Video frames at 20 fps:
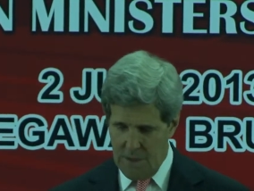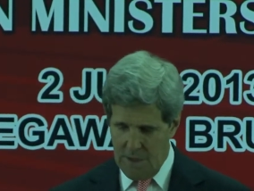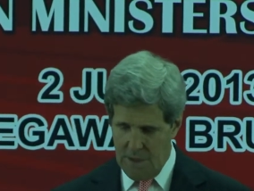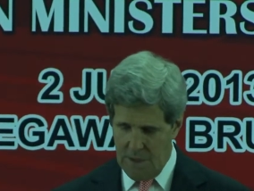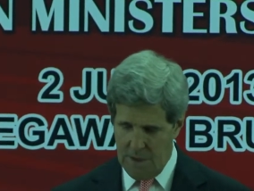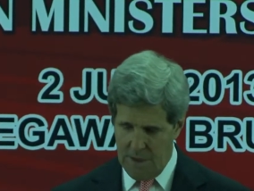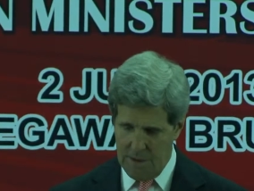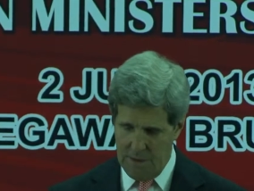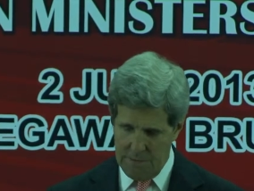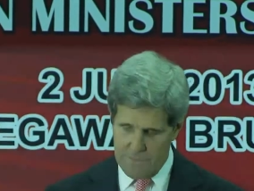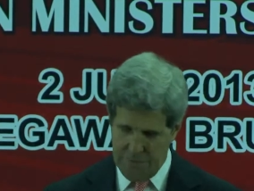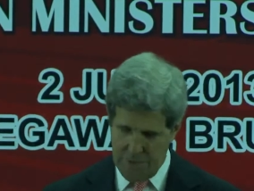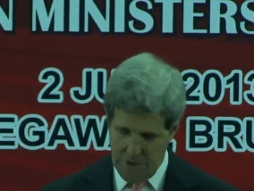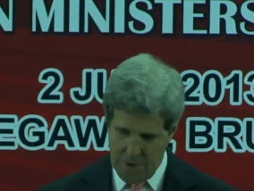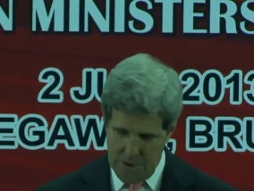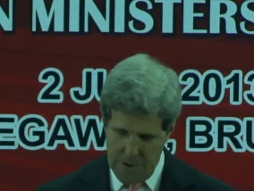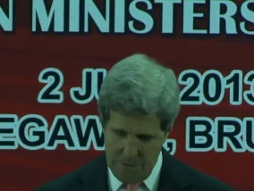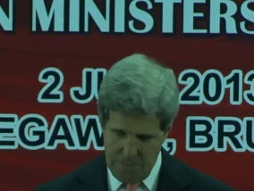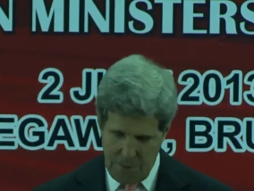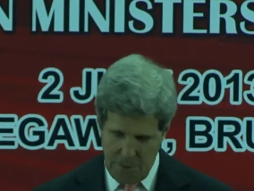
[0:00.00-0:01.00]
are a
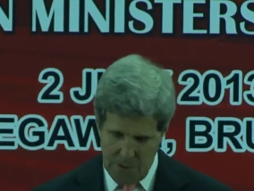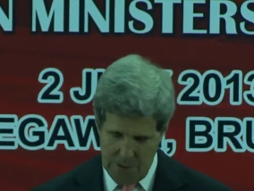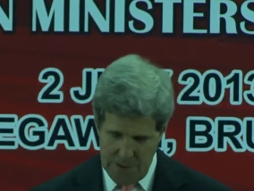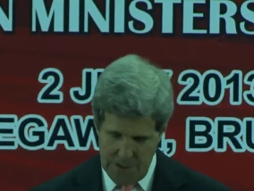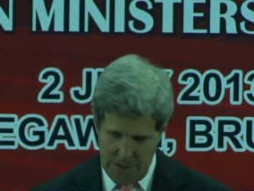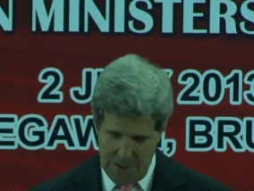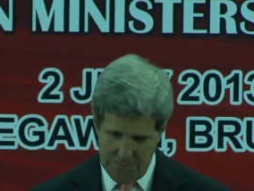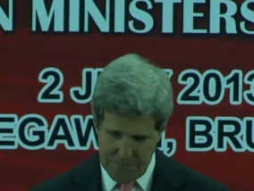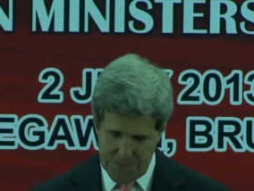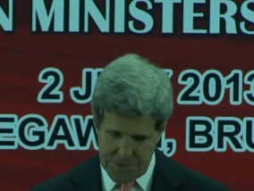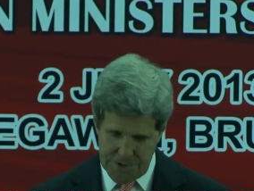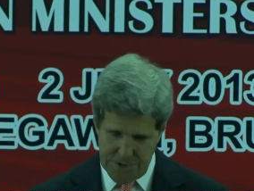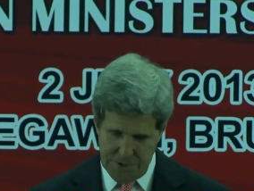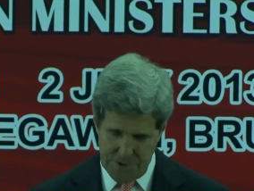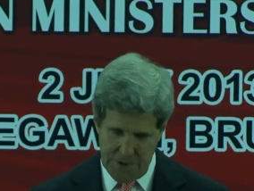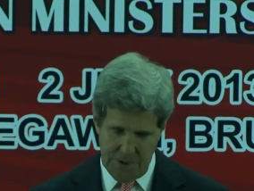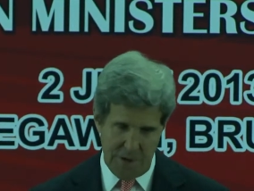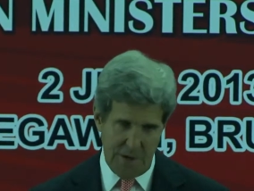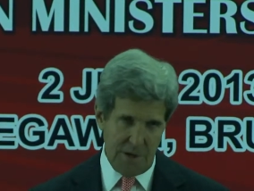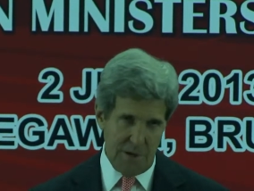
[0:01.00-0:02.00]
very important
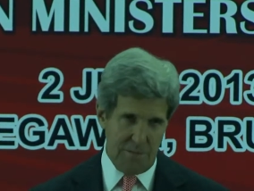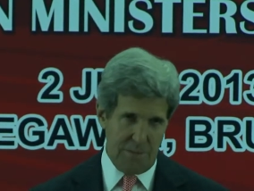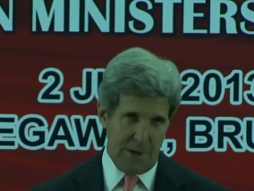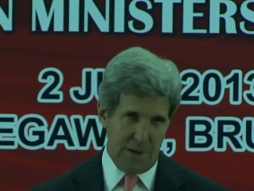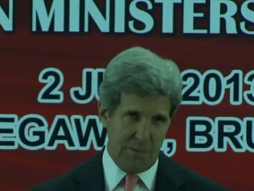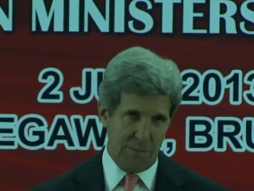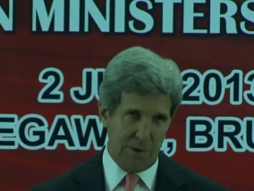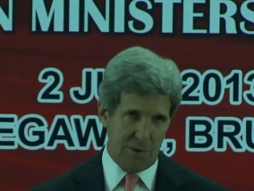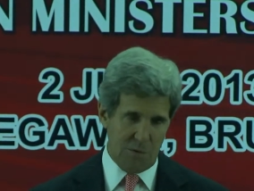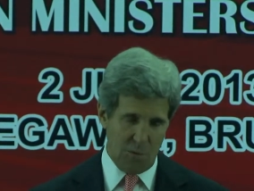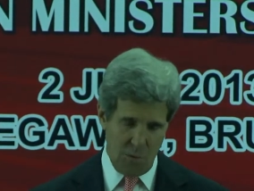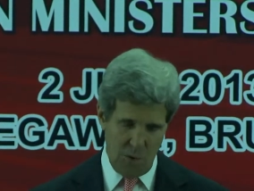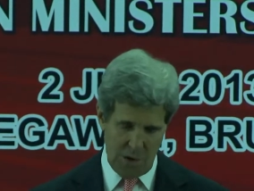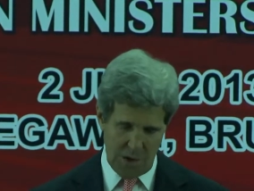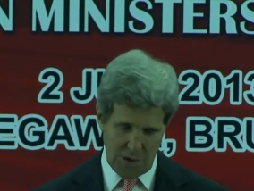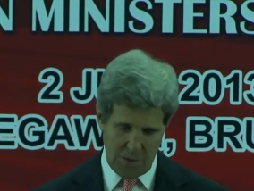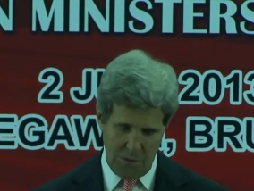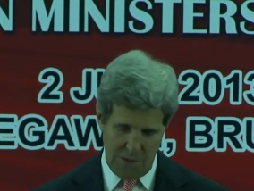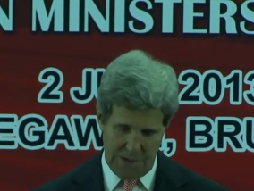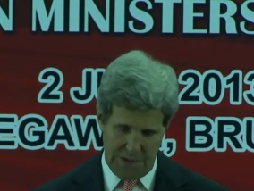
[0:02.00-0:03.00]
opportunity to be able to
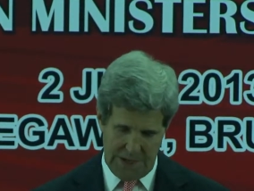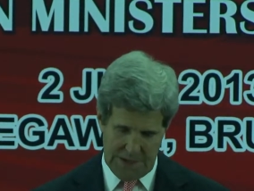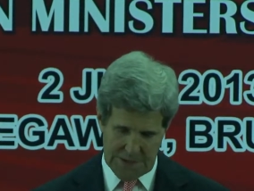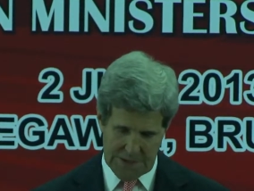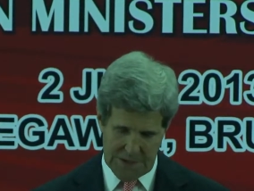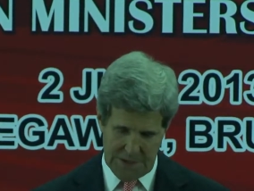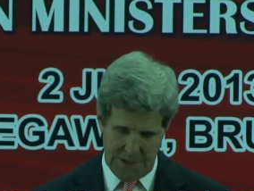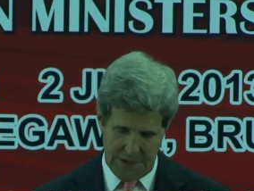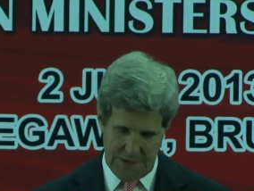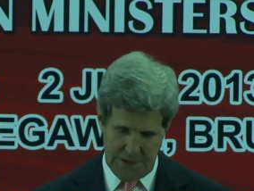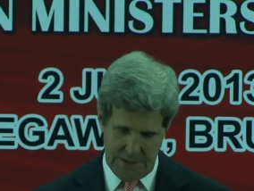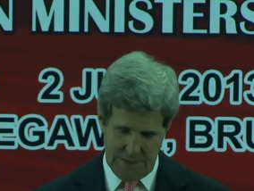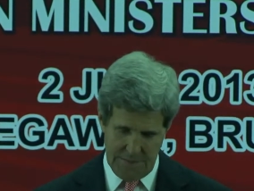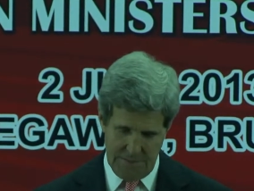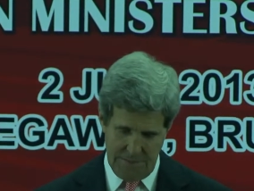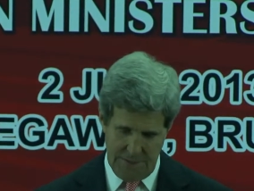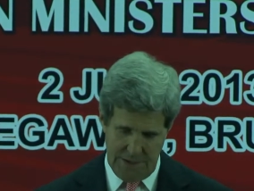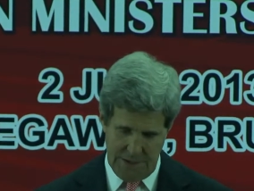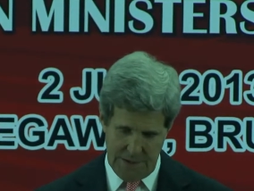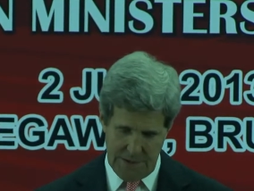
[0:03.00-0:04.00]
work with
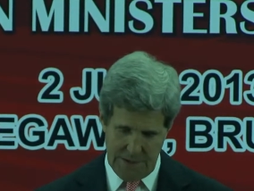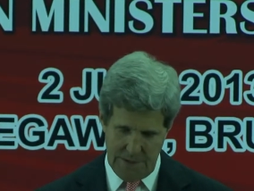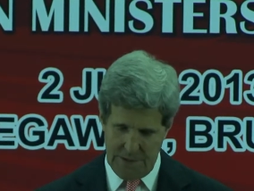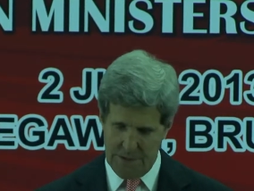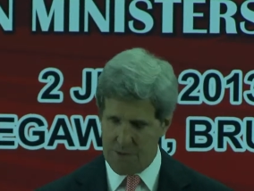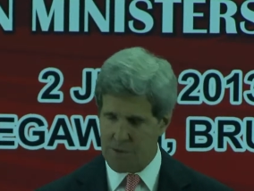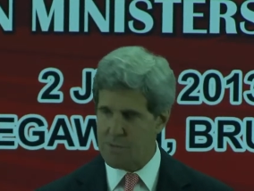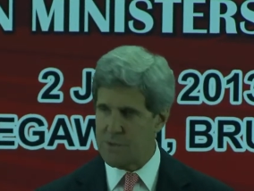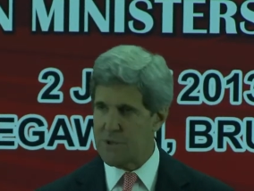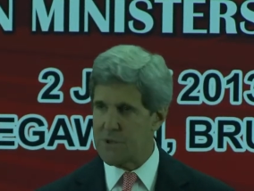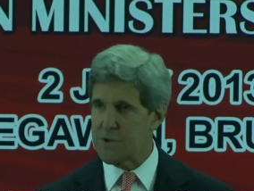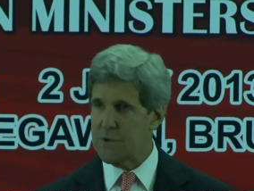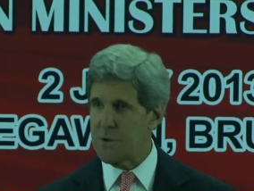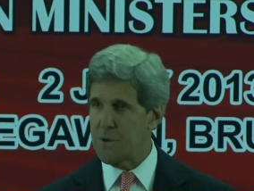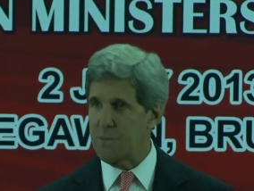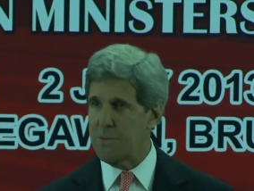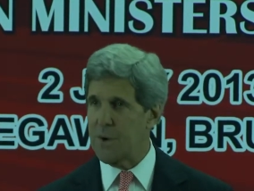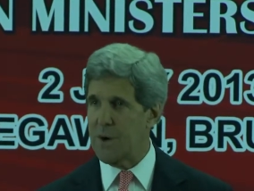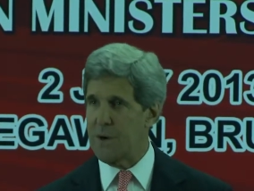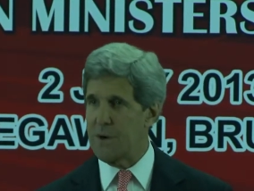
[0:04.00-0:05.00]
ASEAN and other
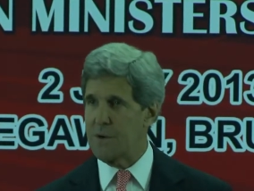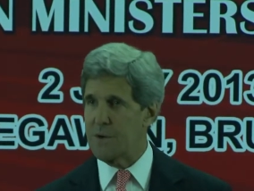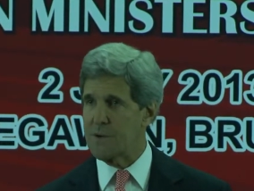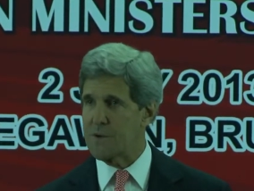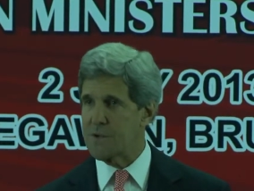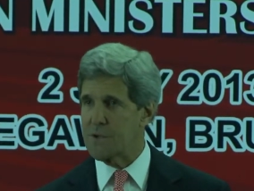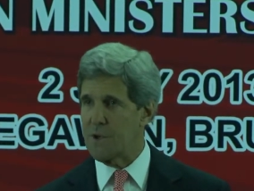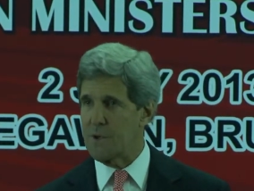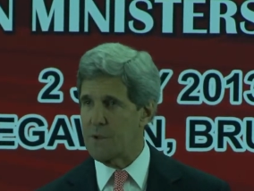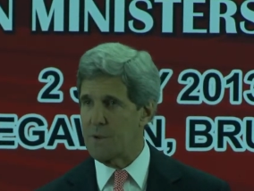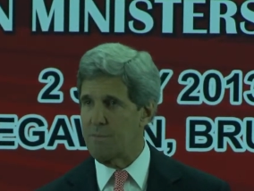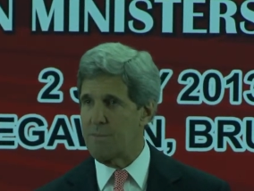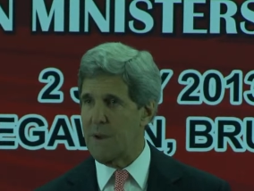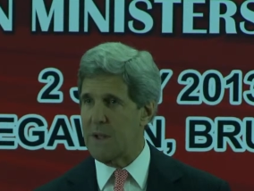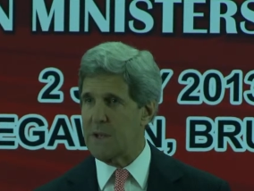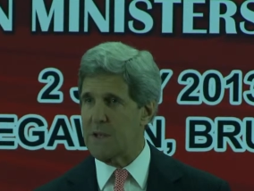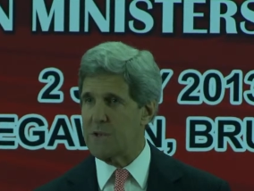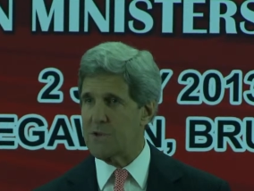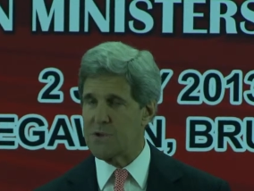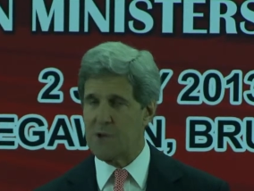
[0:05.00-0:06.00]
regional partners on the
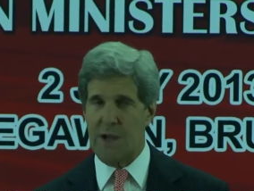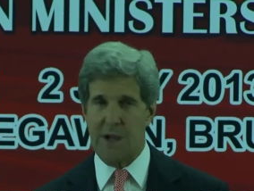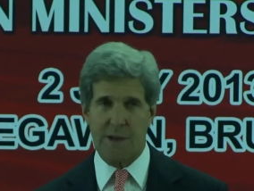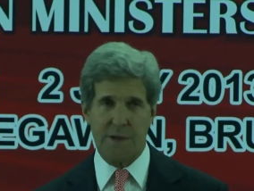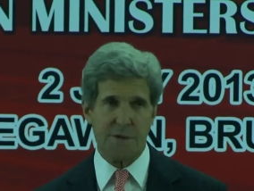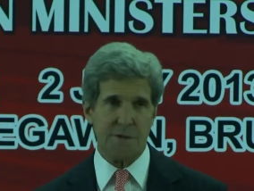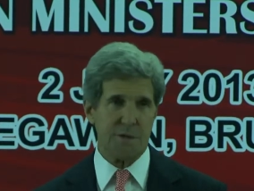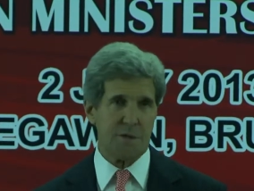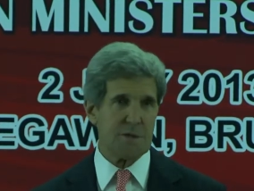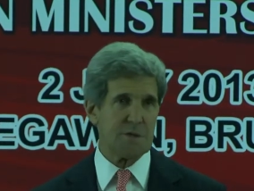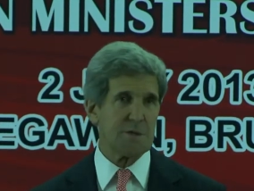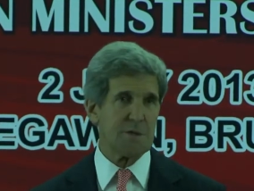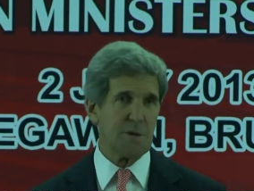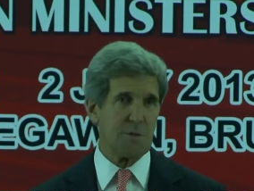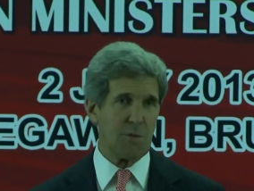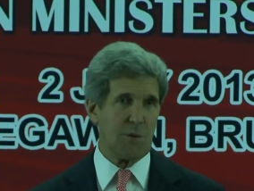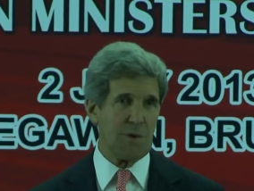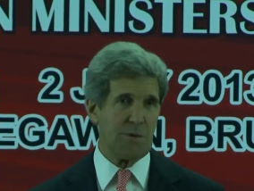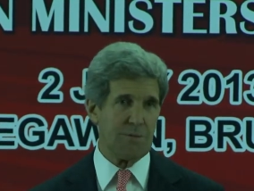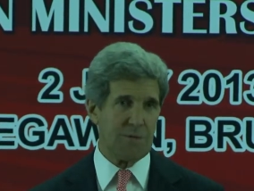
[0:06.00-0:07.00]
many challenges
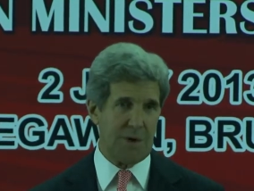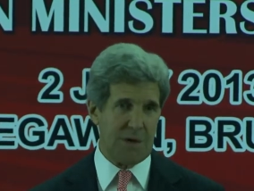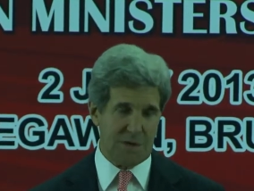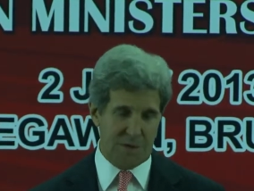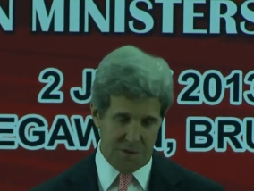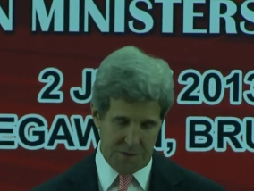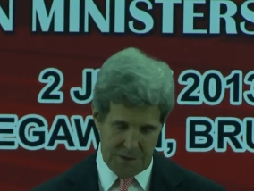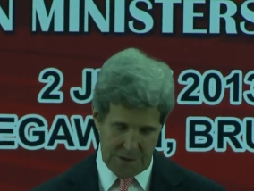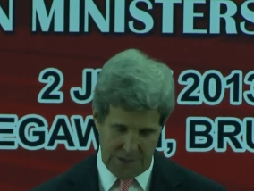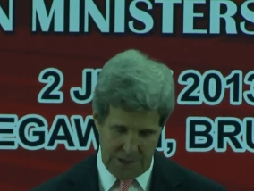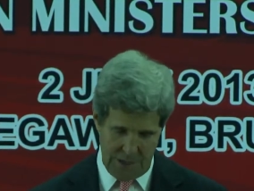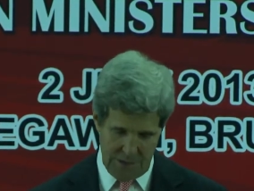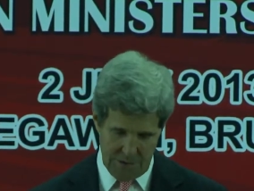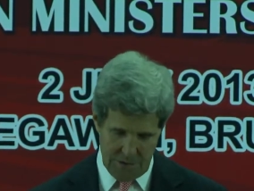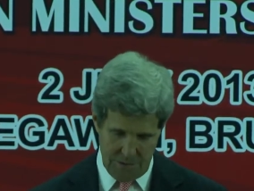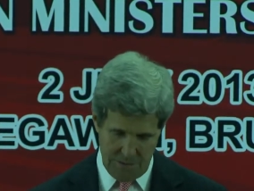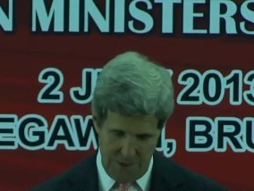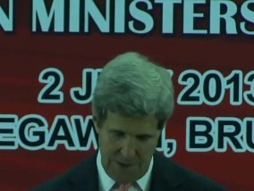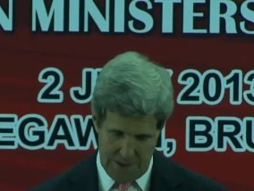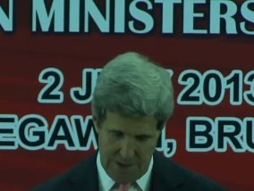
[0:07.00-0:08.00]
that we face
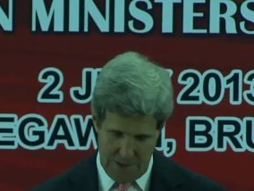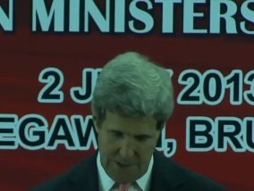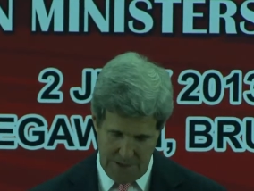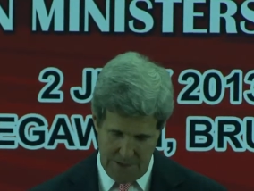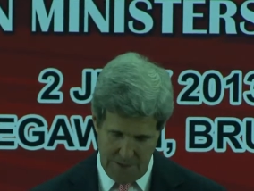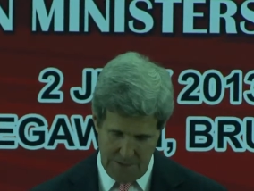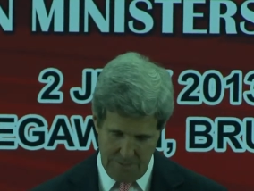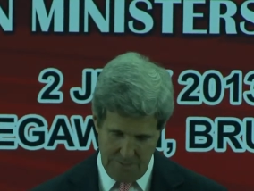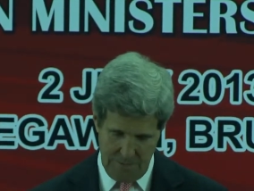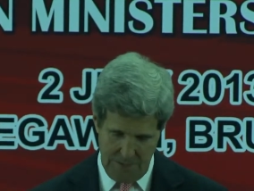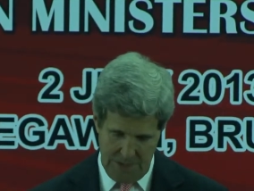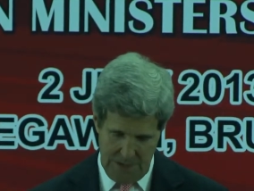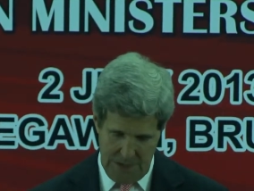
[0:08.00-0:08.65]
together right now.